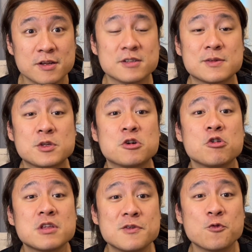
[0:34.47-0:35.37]
There's something
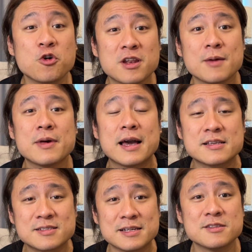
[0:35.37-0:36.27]
called Evo Club
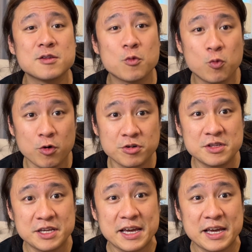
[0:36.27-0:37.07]
Extended Warranty,